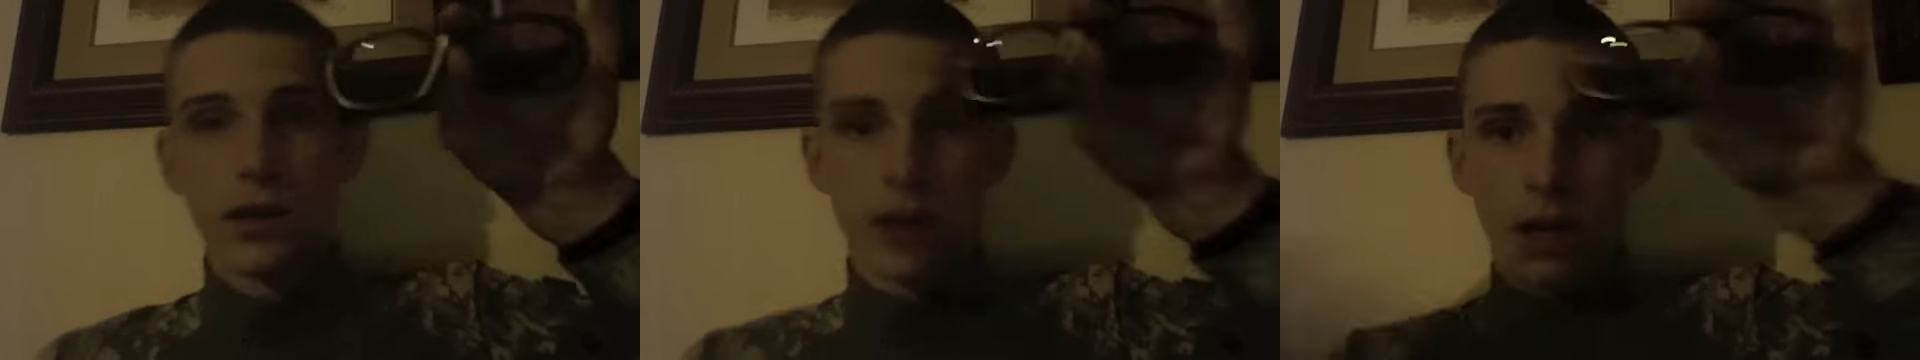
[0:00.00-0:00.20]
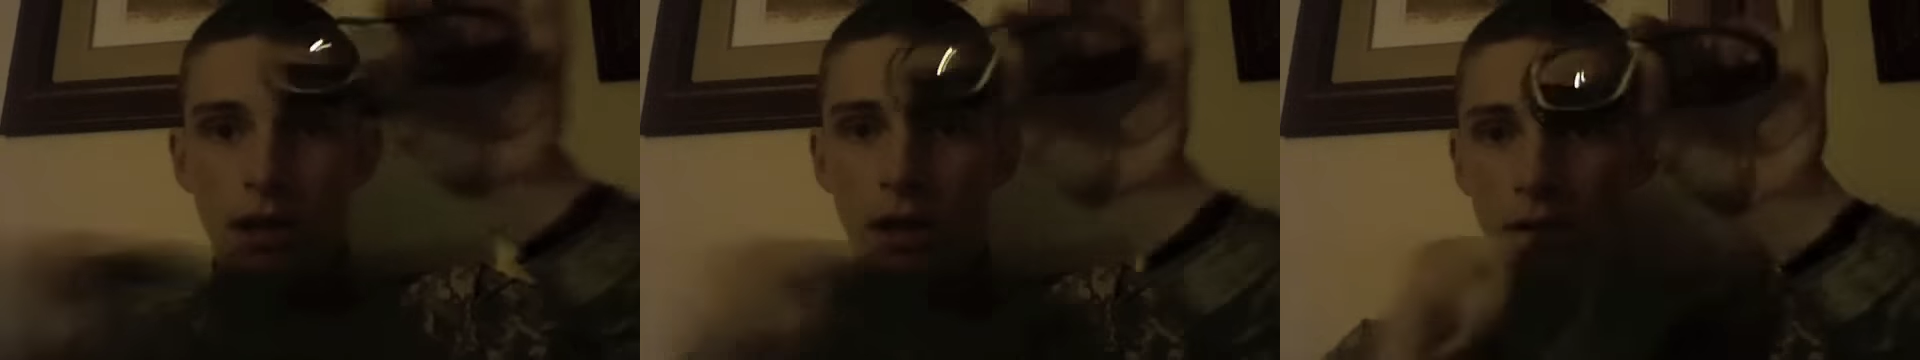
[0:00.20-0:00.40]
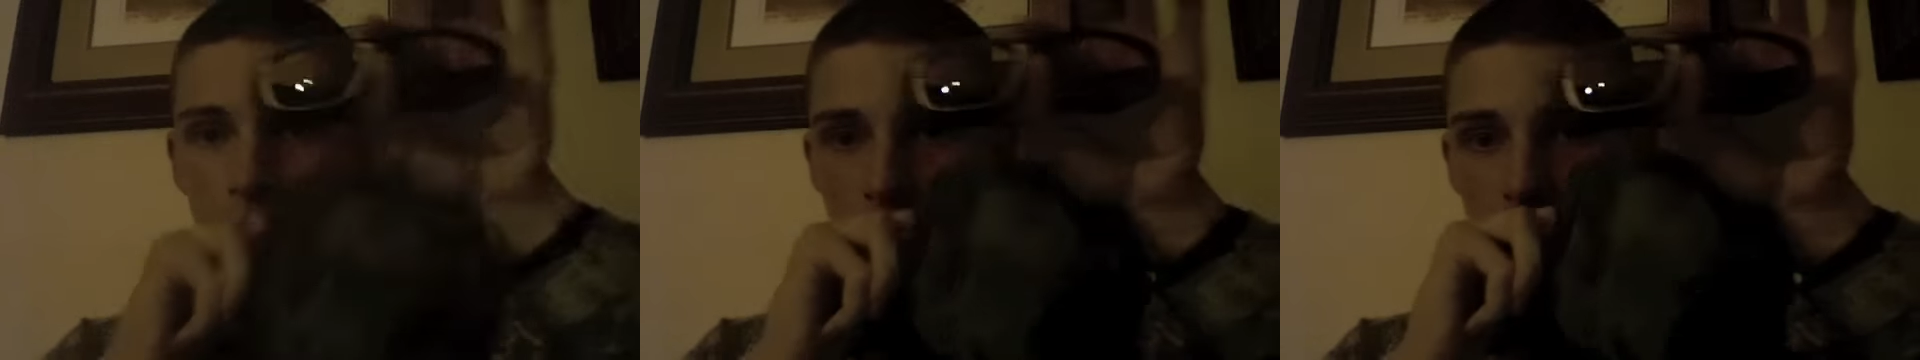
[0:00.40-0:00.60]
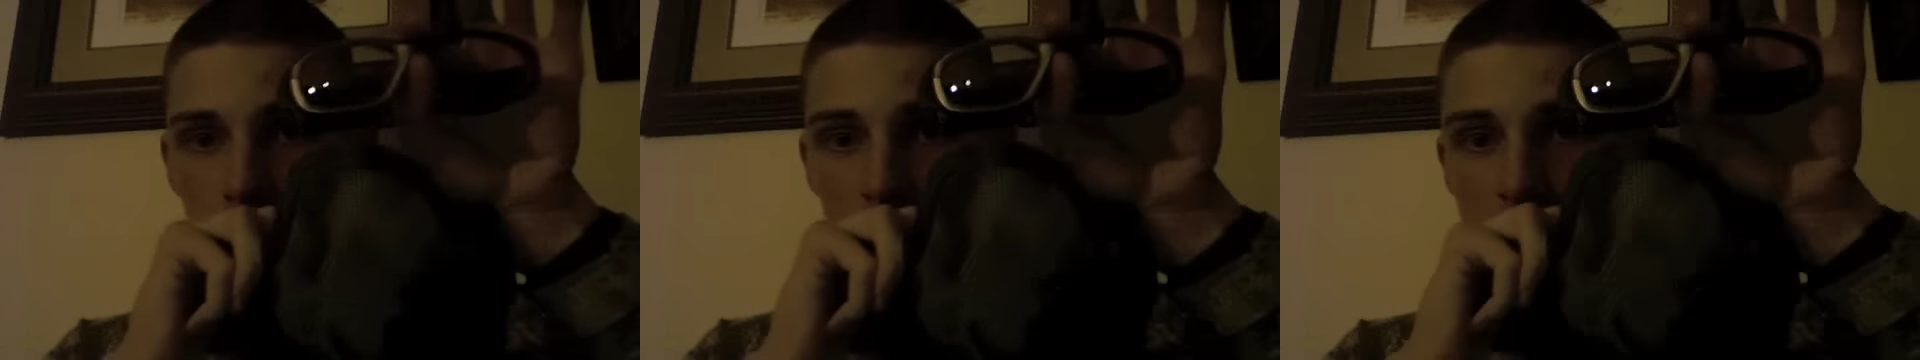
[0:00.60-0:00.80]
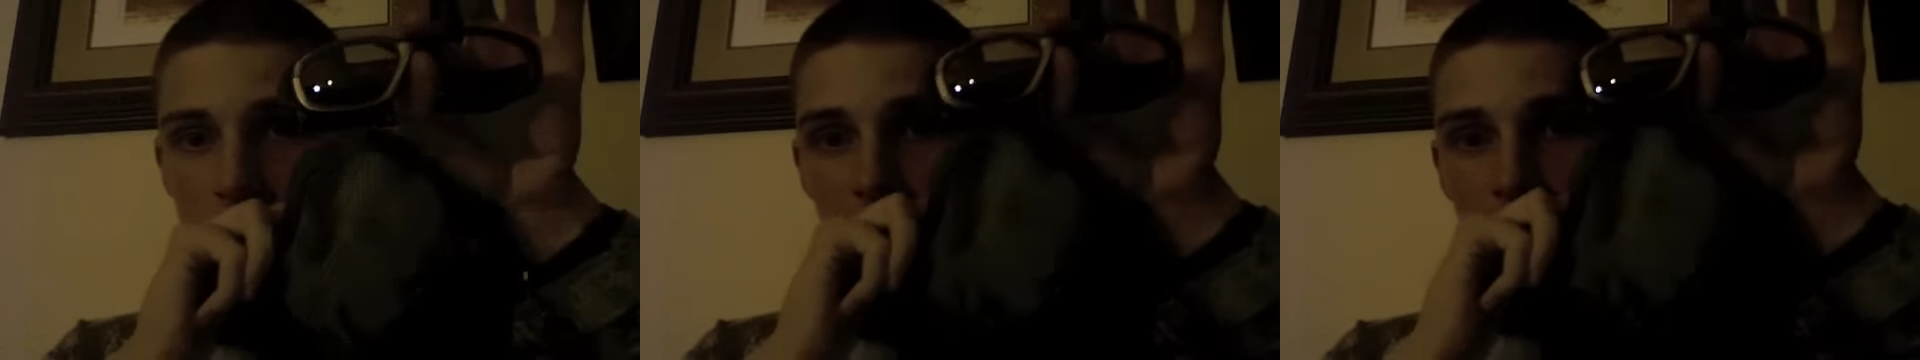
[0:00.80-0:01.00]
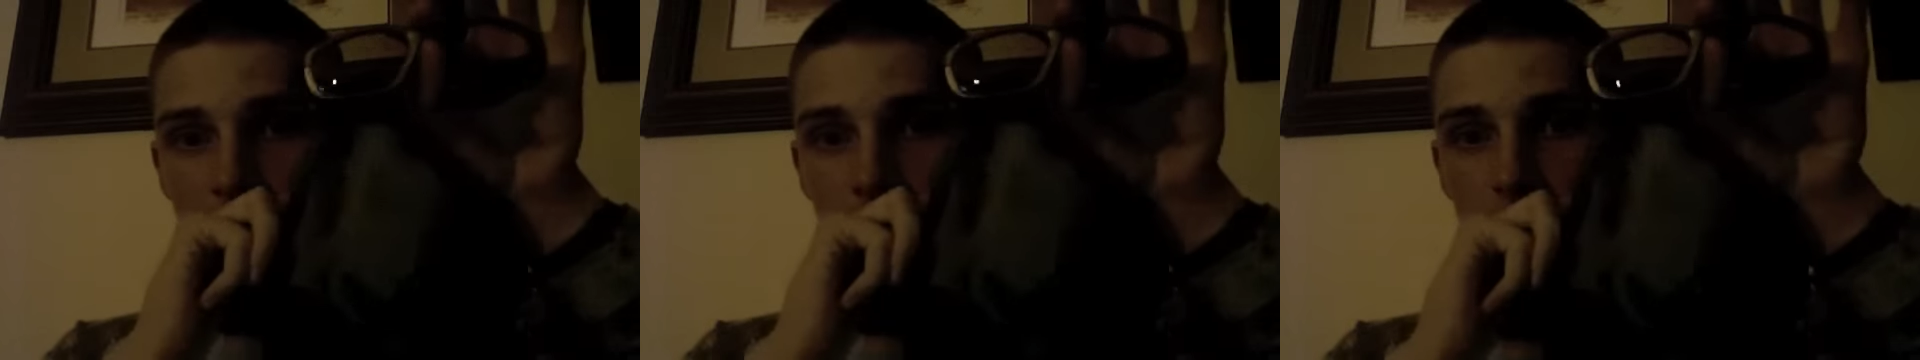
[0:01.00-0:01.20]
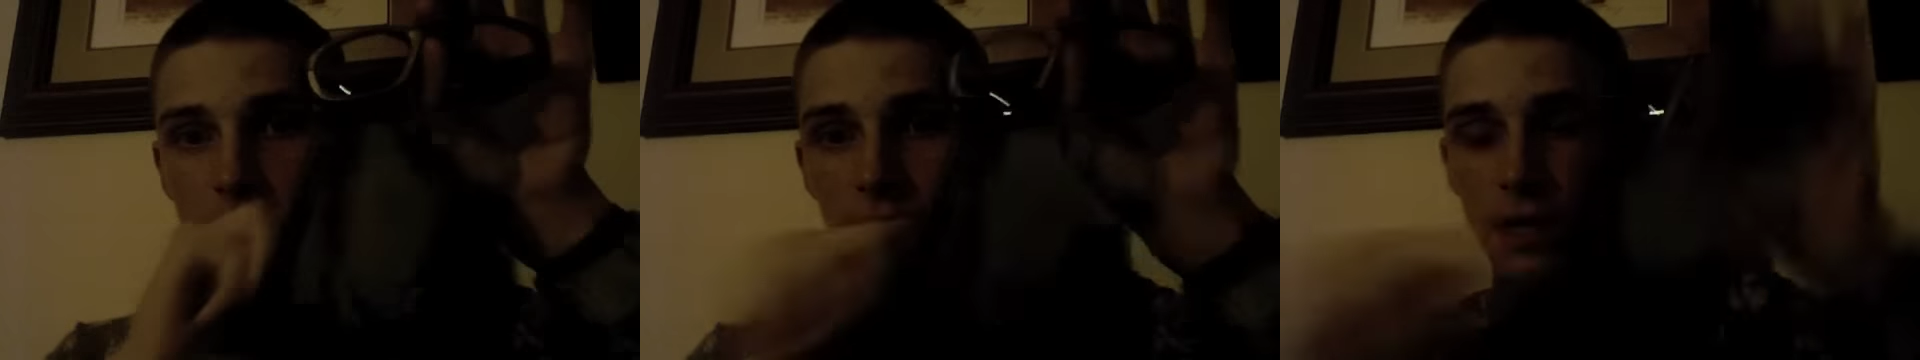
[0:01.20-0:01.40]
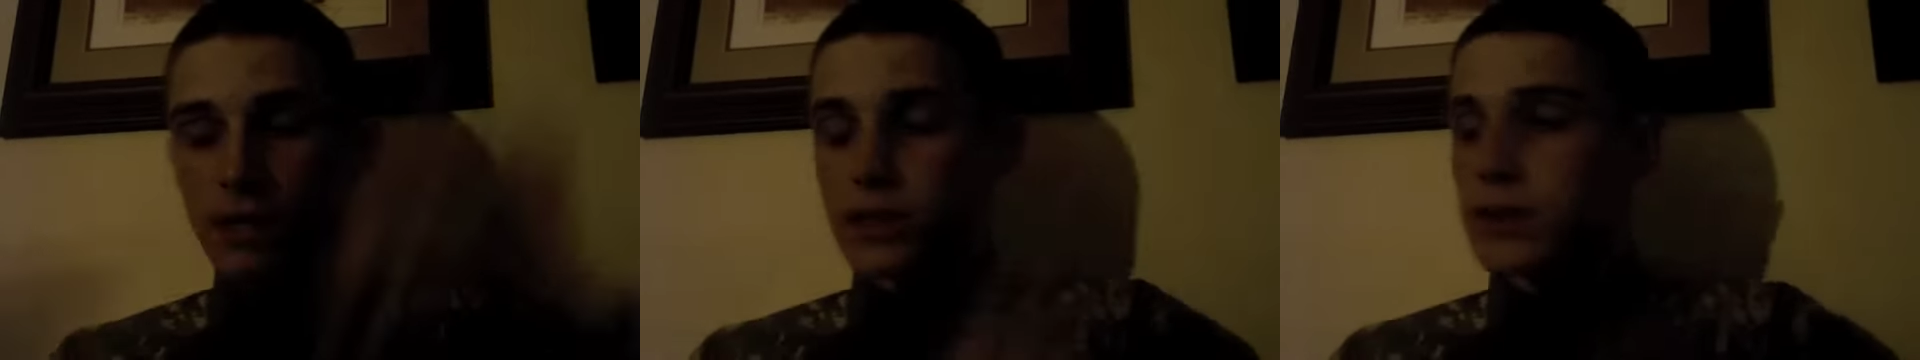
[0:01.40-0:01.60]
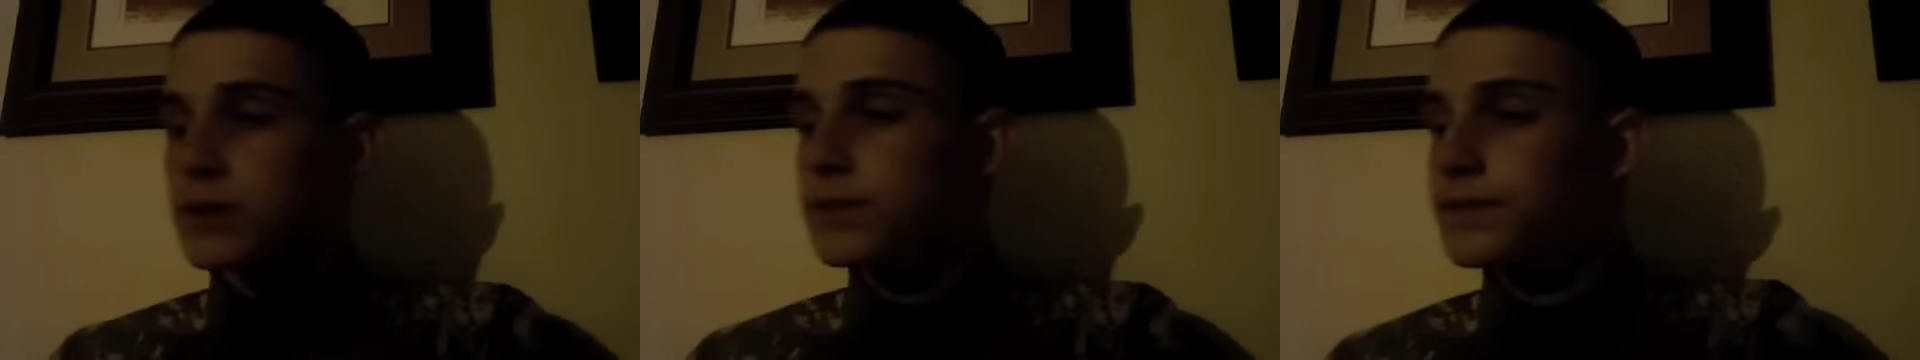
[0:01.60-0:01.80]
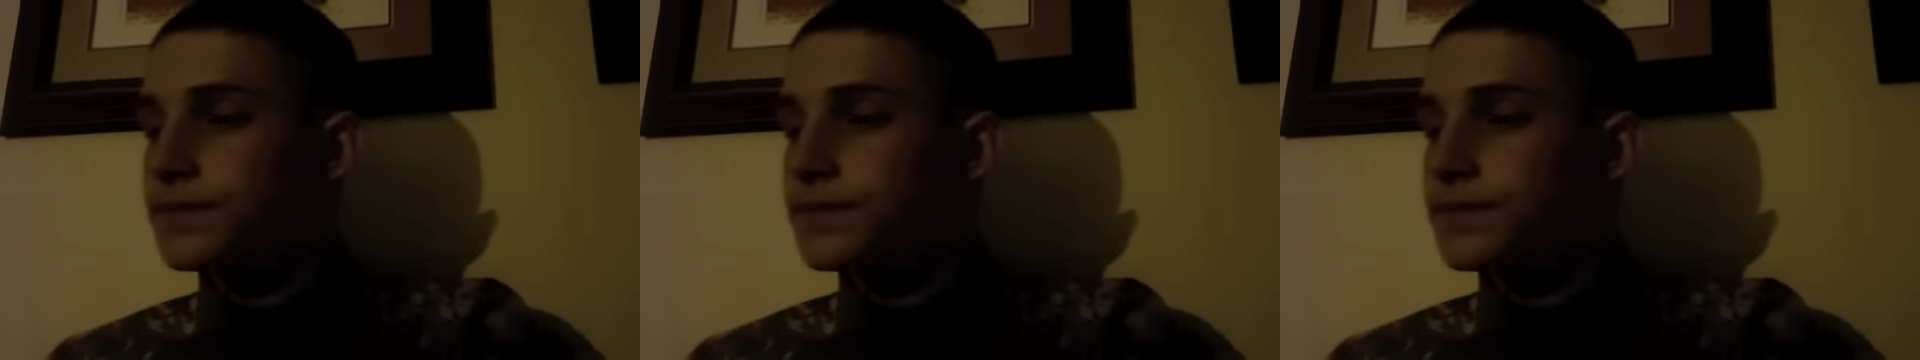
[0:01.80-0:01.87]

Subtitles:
Along with this, I suggest